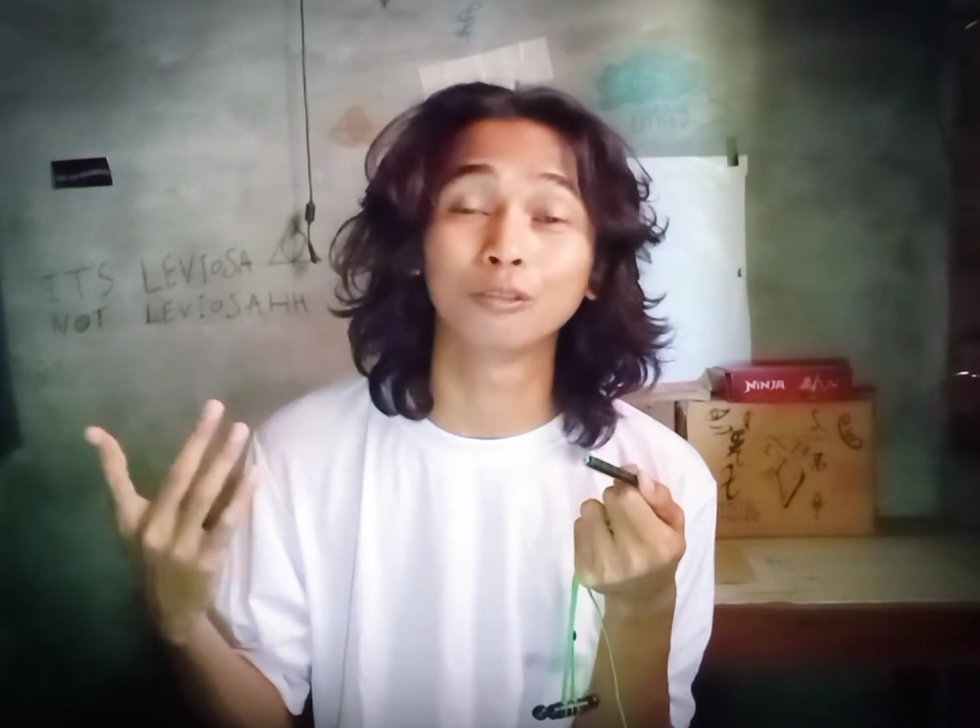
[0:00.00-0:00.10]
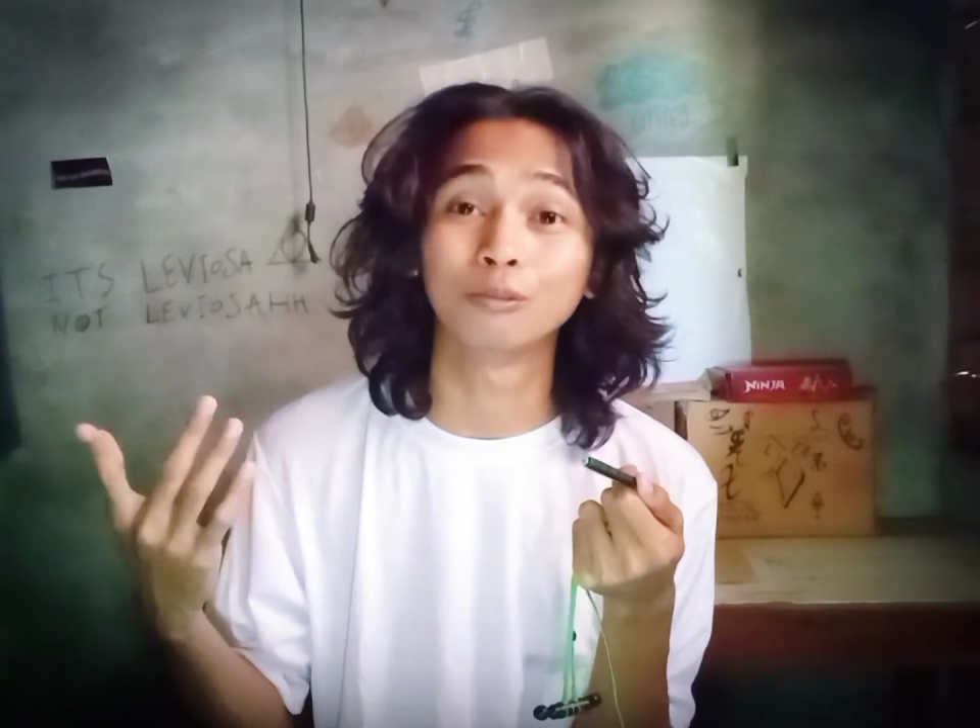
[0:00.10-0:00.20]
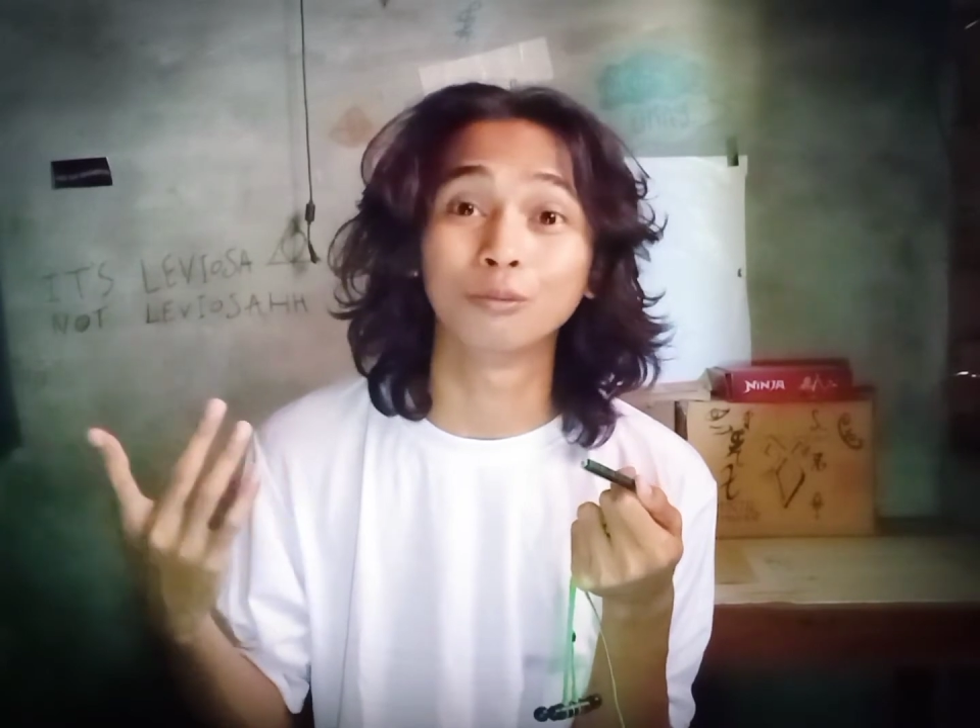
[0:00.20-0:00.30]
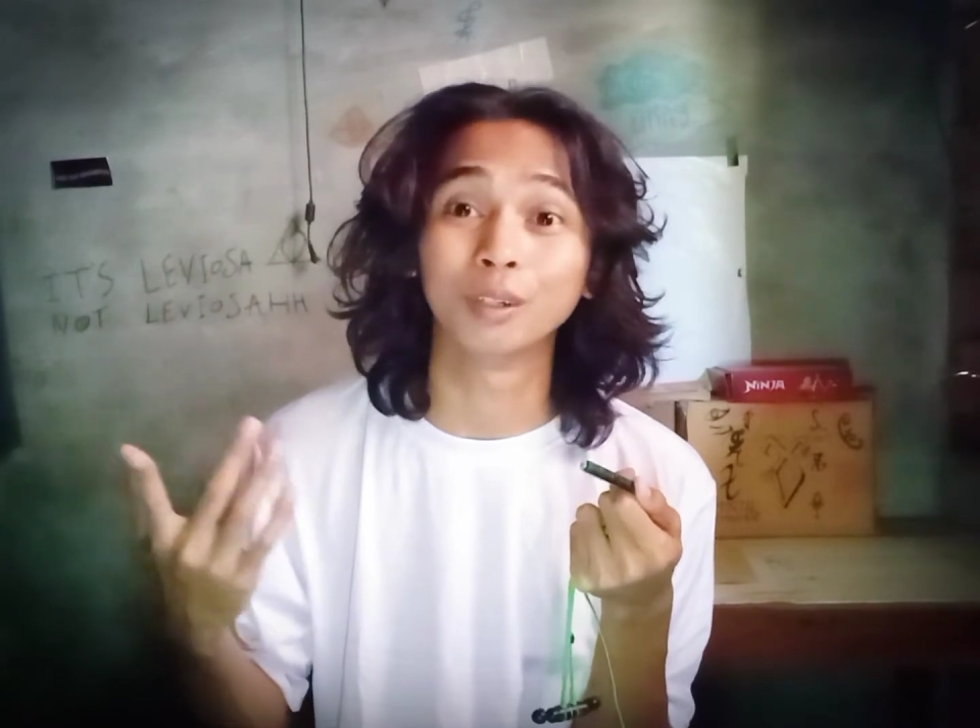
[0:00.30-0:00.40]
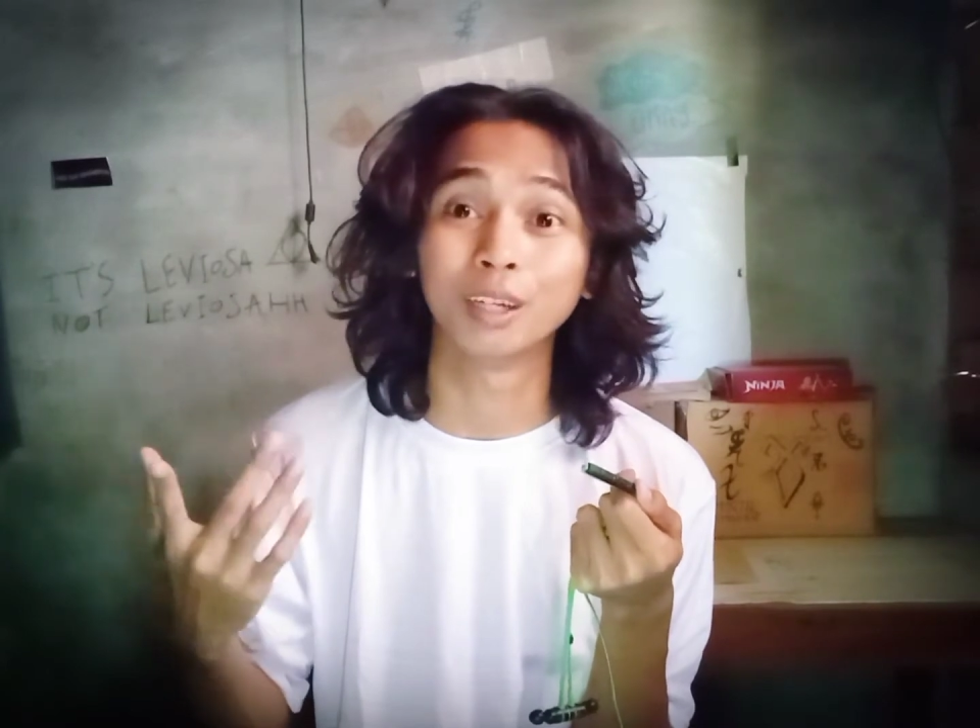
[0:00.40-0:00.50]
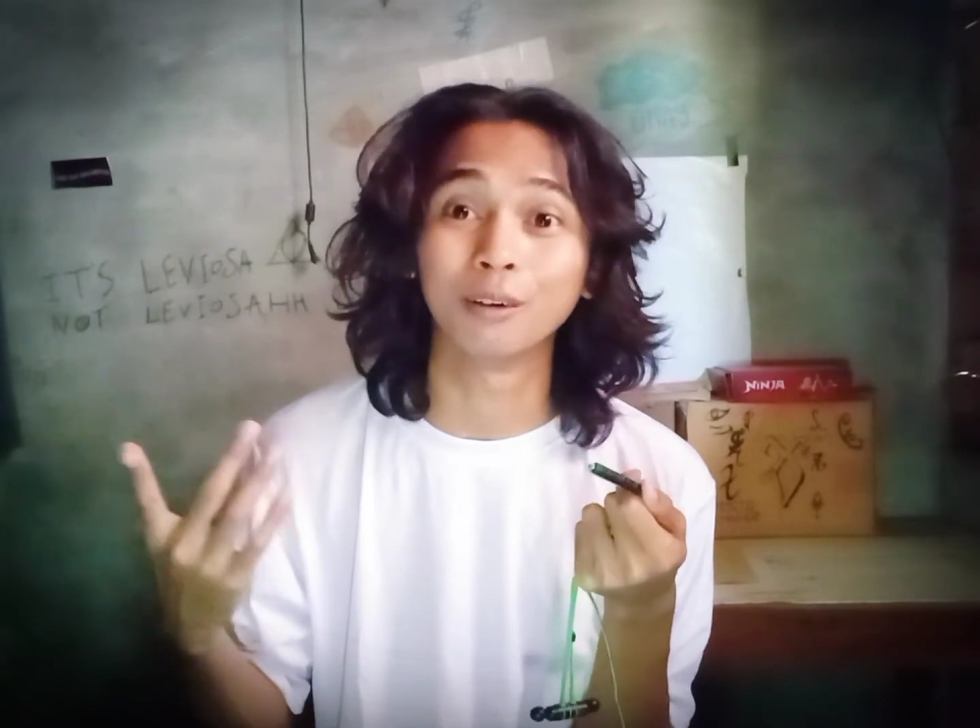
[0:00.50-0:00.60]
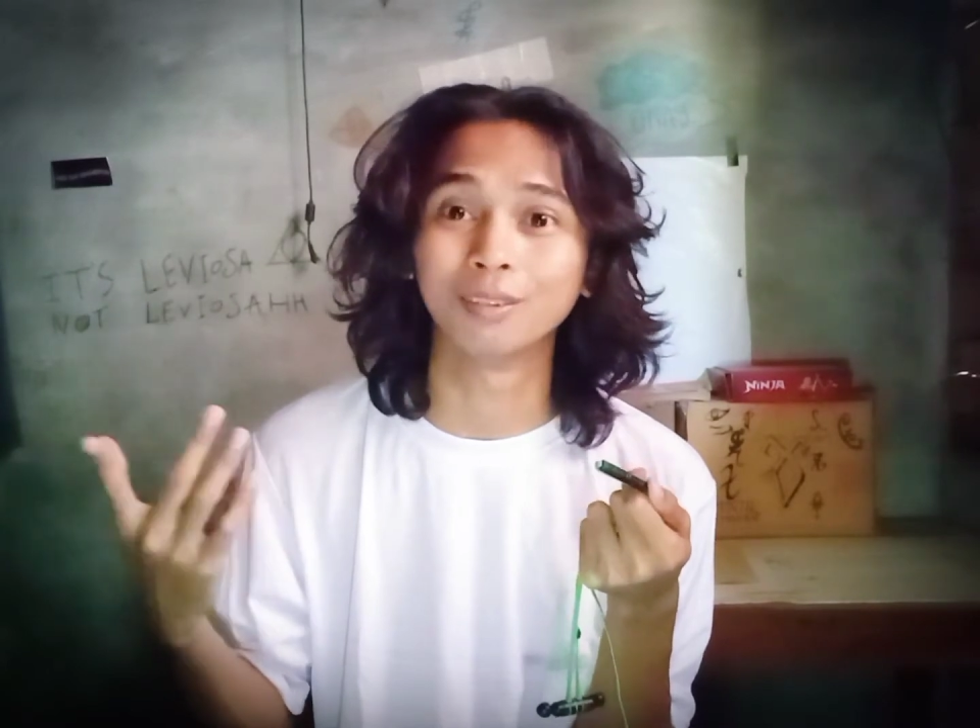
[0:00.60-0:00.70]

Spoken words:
to when I